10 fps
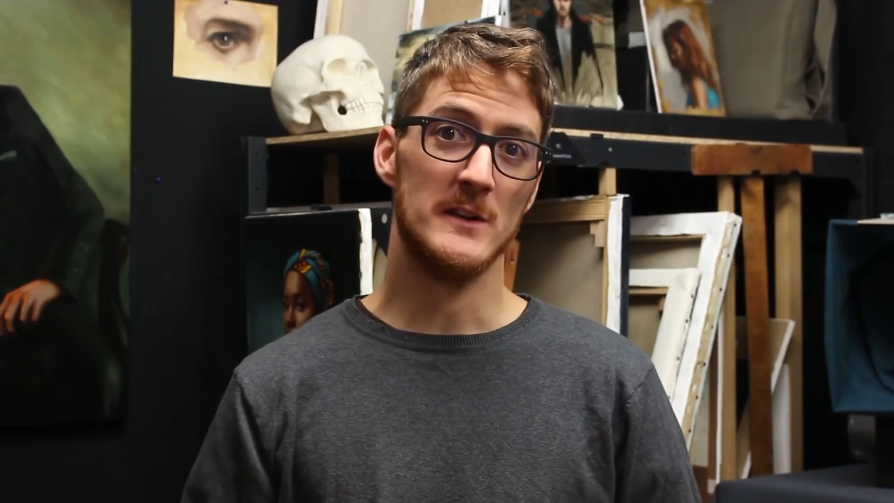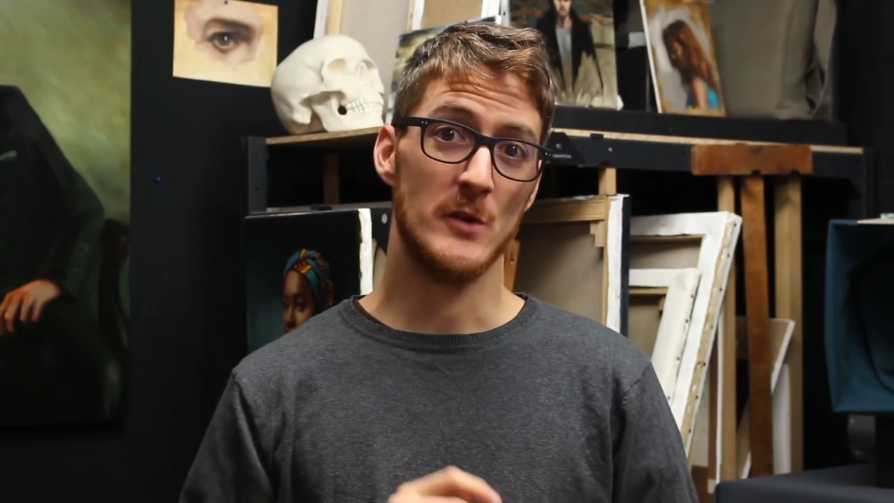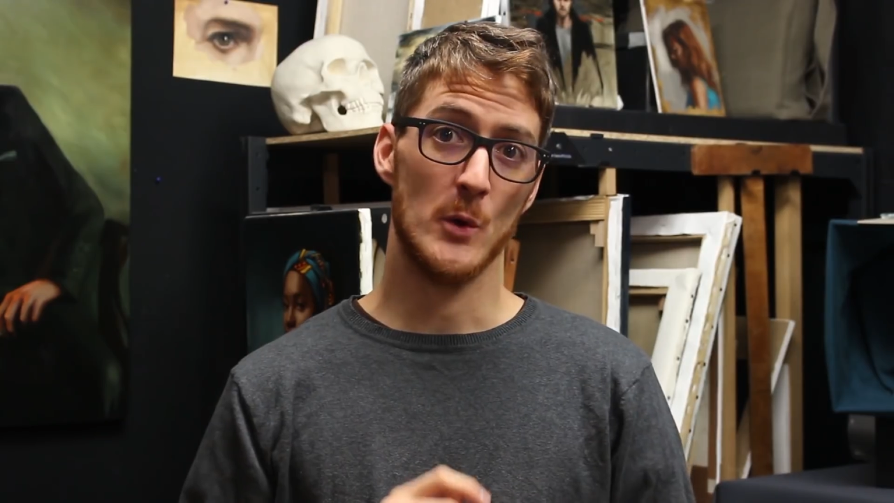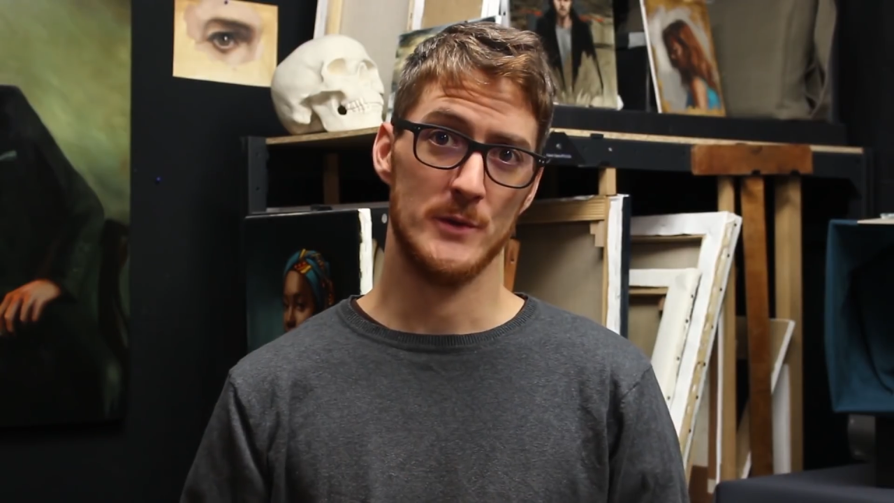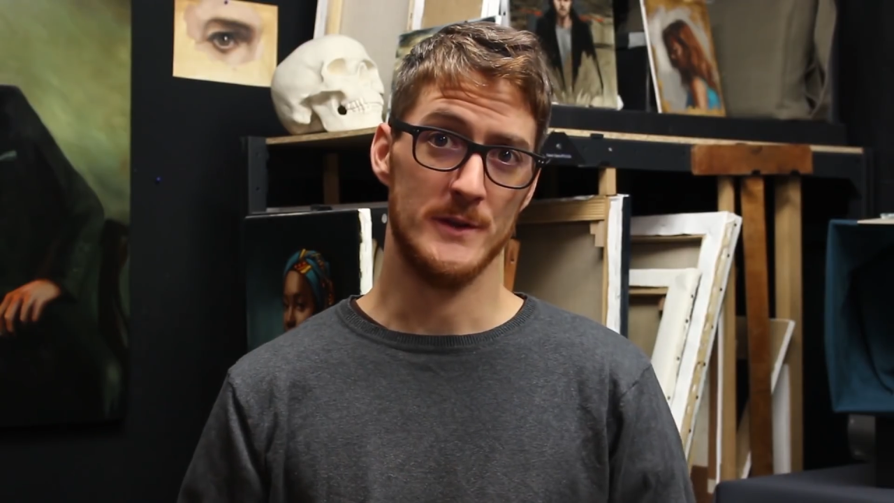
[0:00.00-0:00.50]

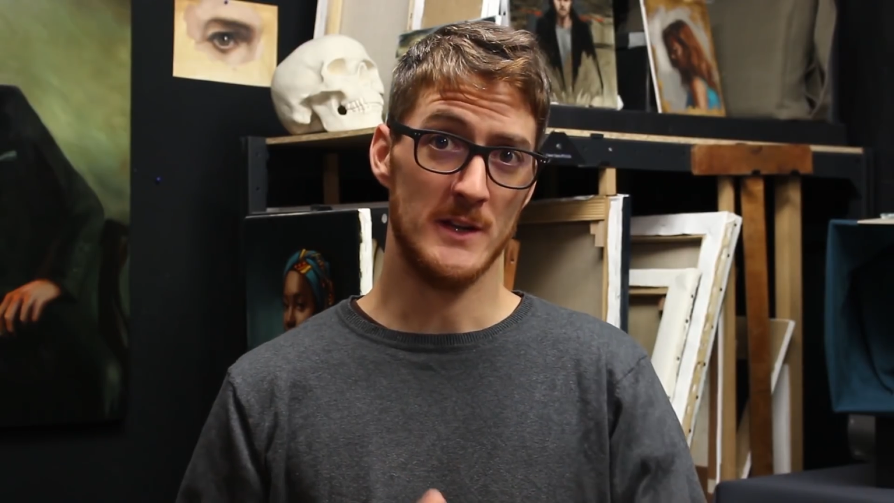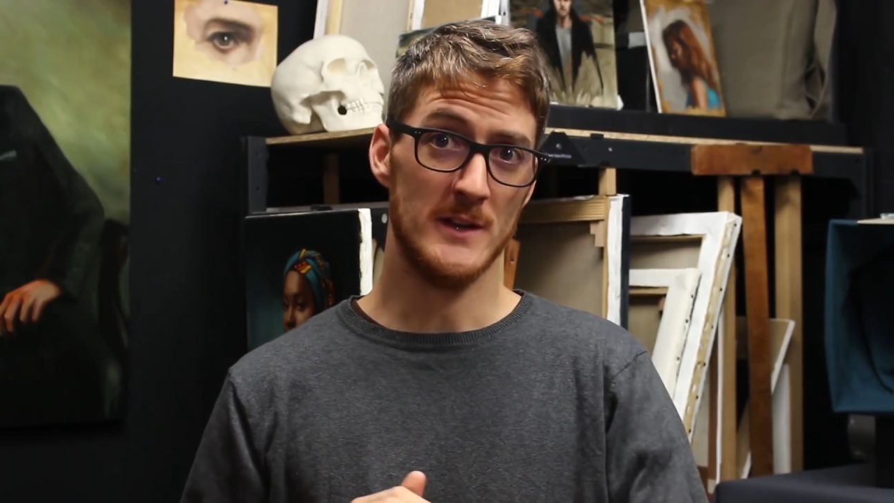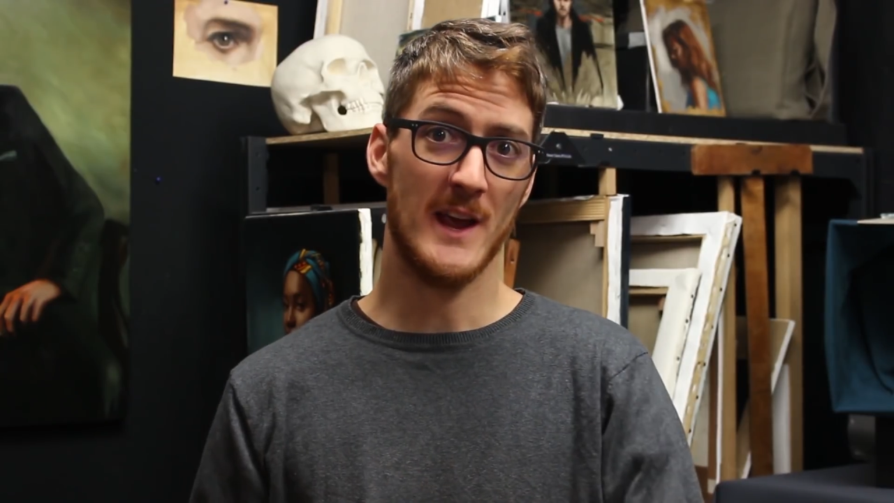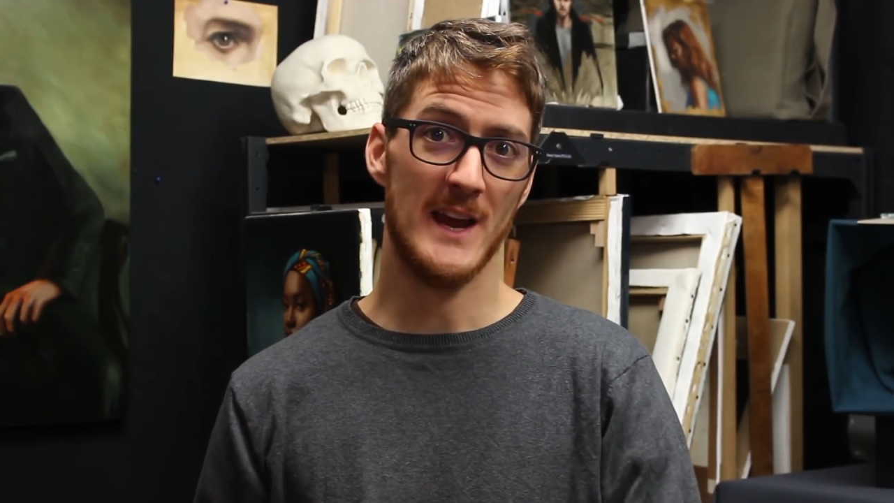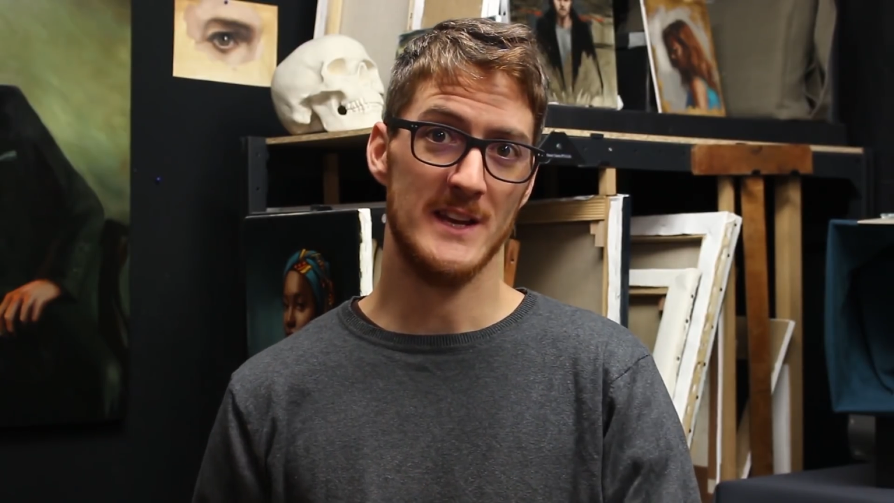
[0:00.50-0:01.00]
don't
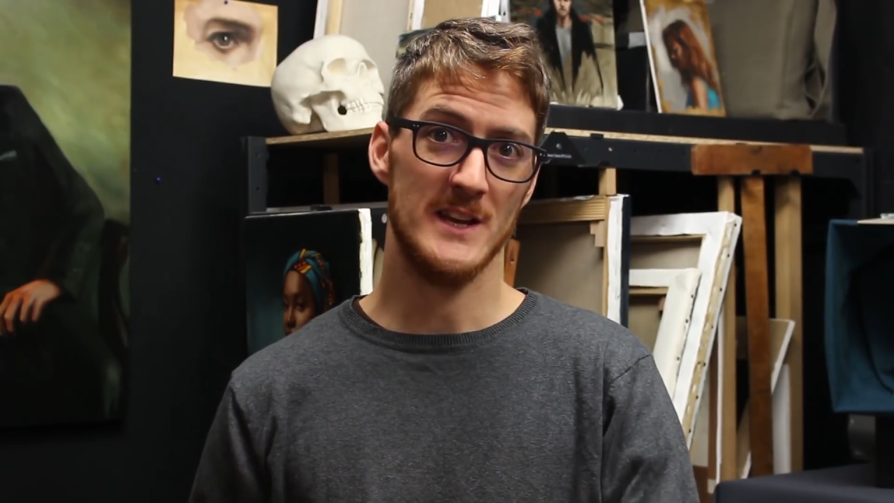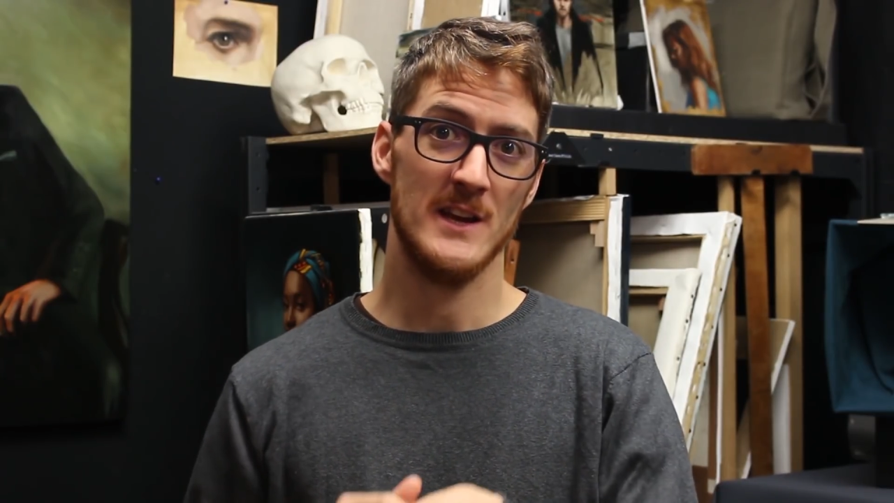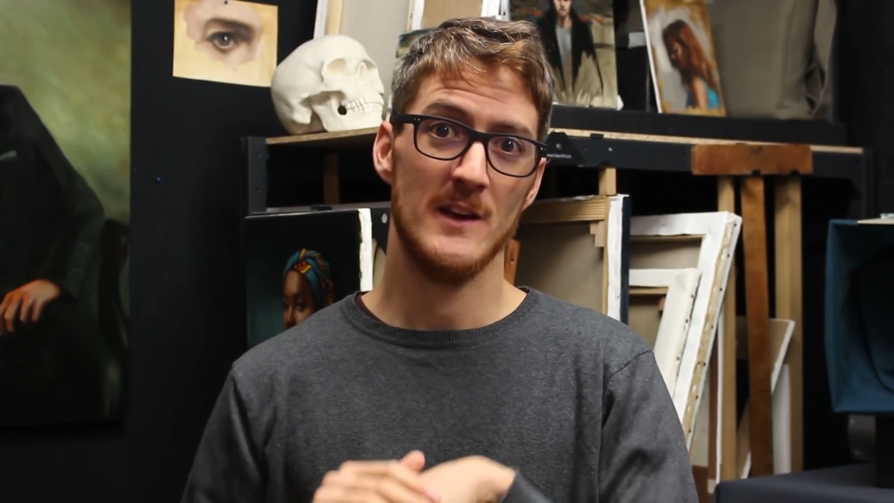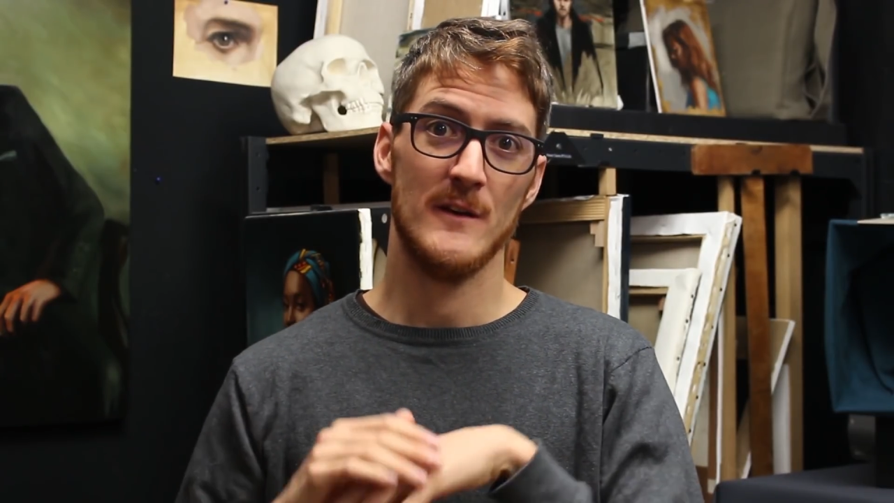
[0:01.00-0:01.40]
need any